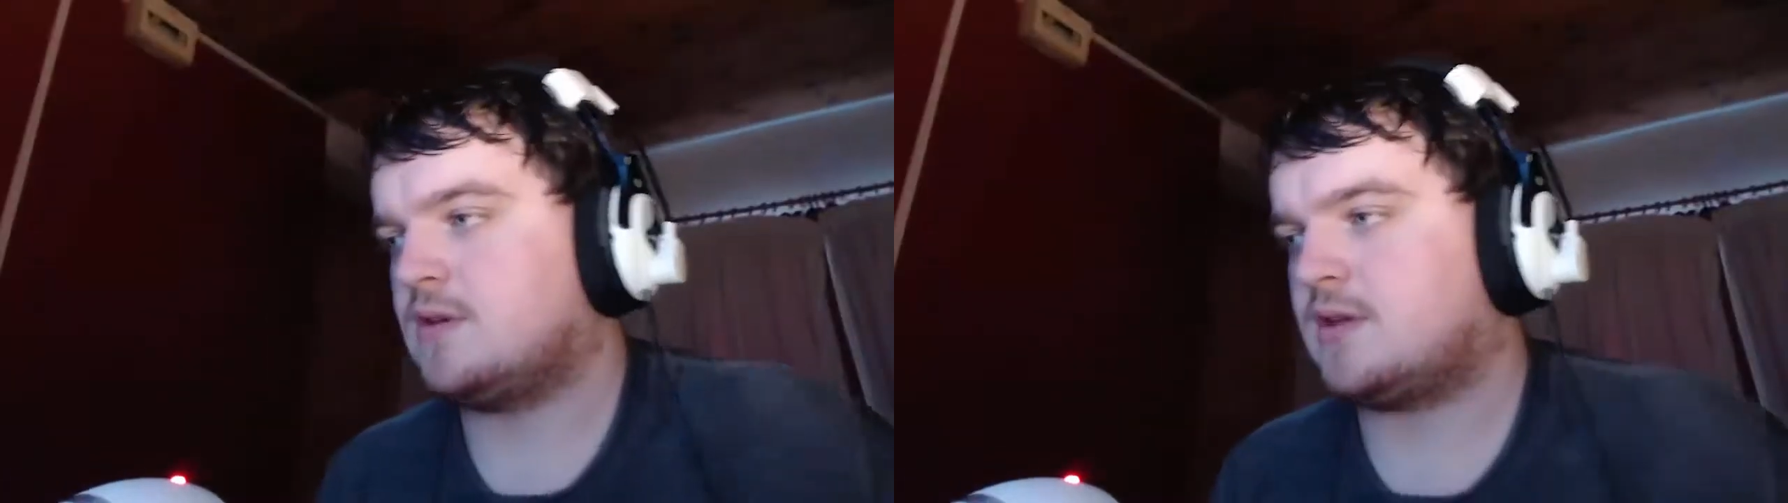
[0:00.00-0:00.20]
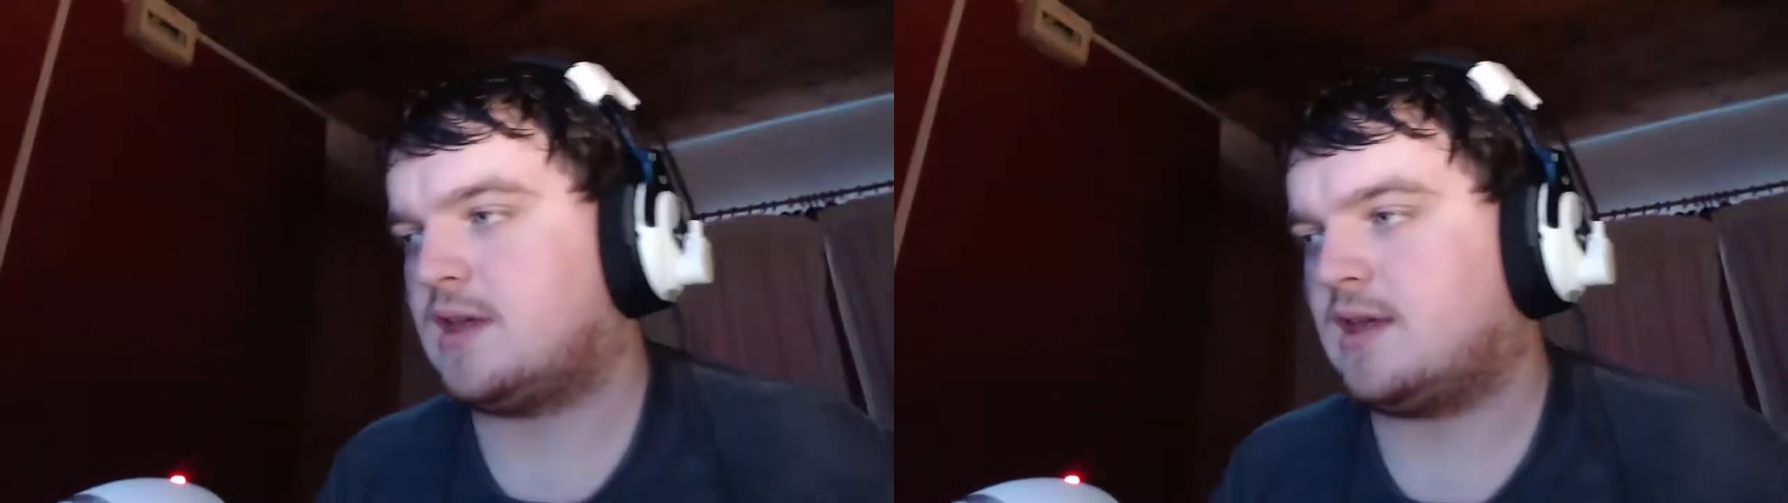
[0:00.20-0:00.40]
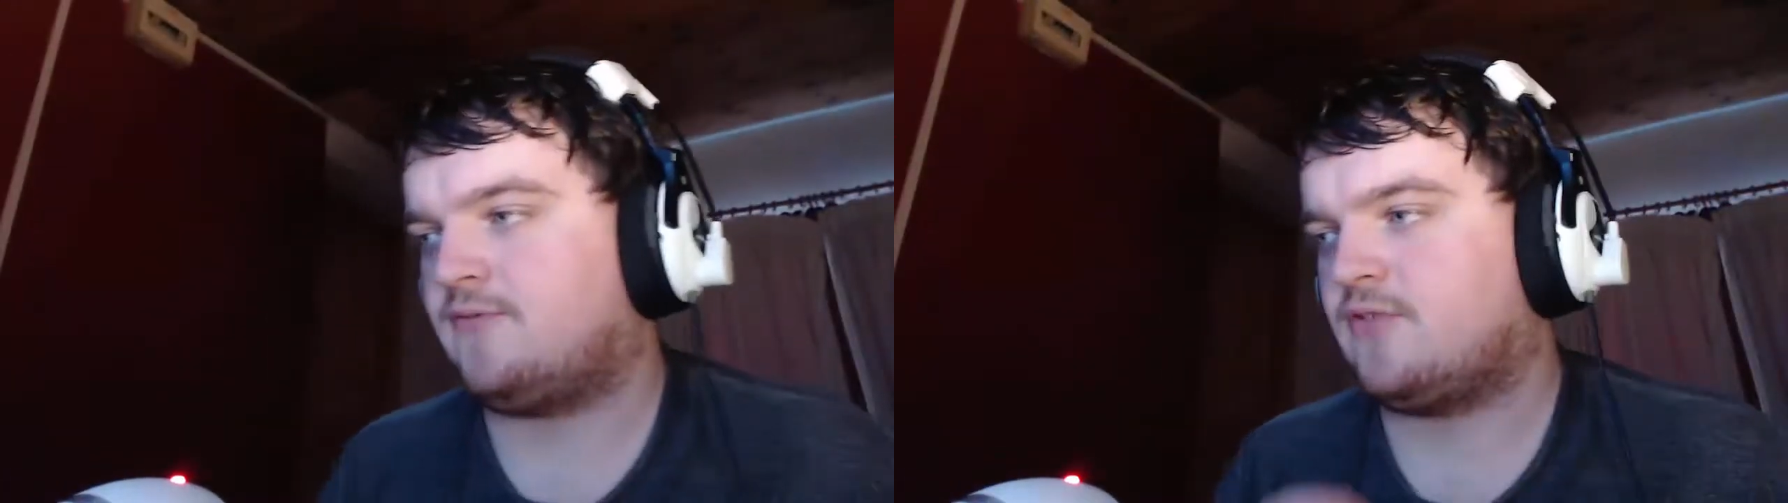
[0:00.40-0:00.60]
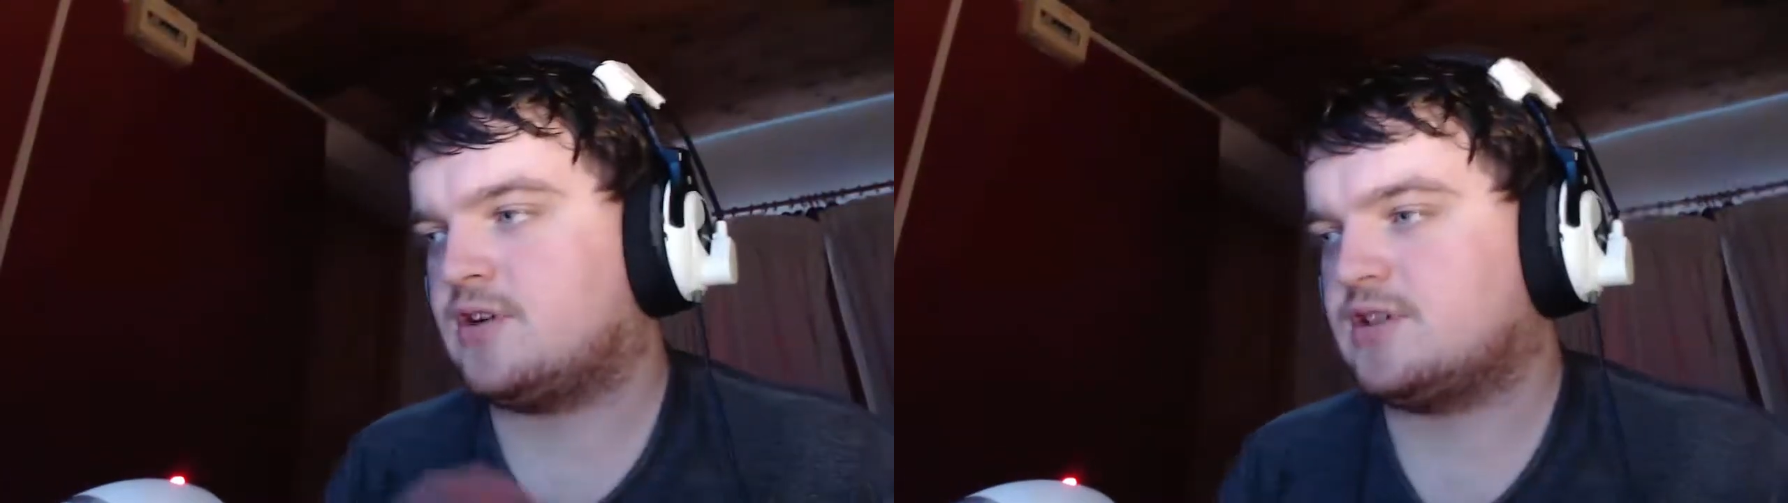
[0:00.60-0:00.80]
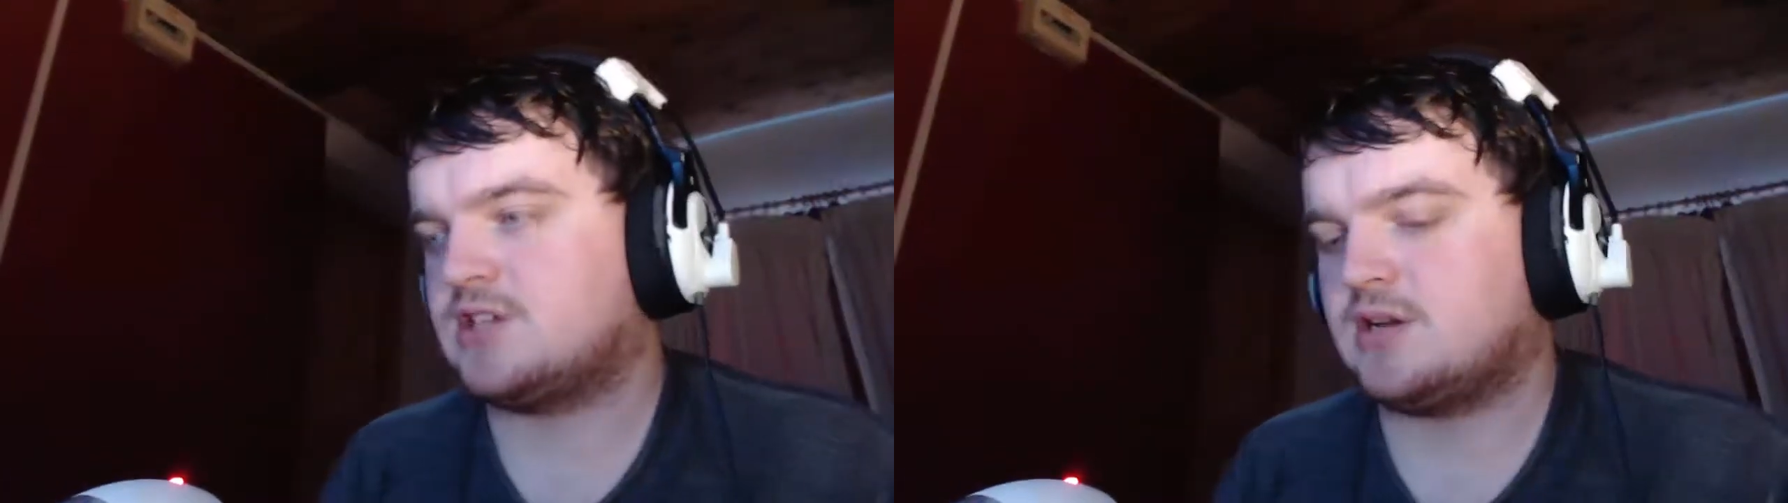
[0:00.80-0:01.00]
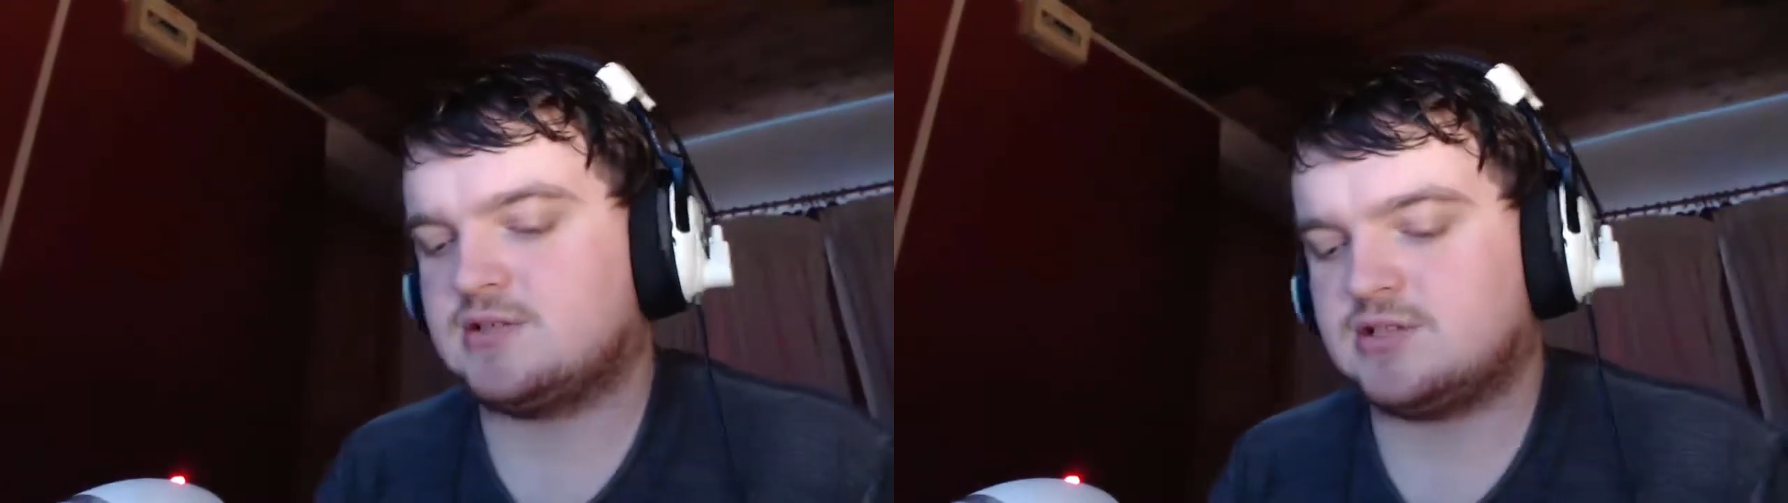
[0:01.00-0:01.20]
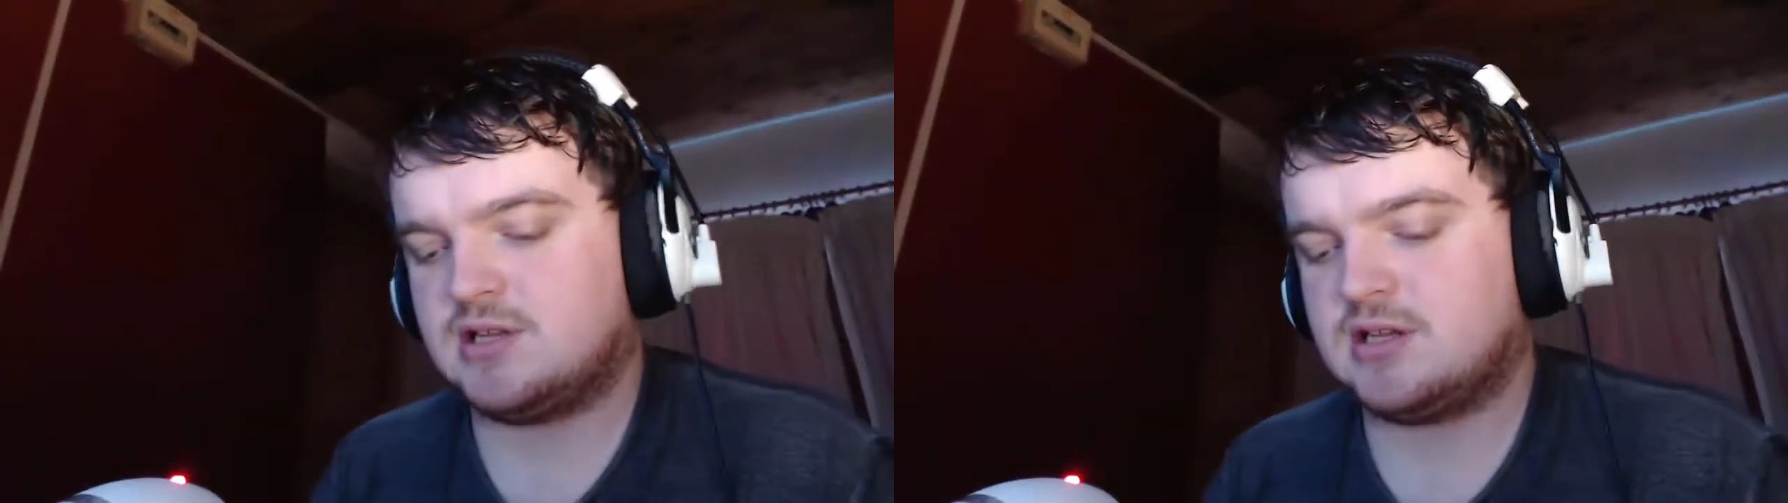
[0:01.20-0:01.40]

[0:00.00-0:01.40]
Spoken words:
okay, for this shout out Sunday,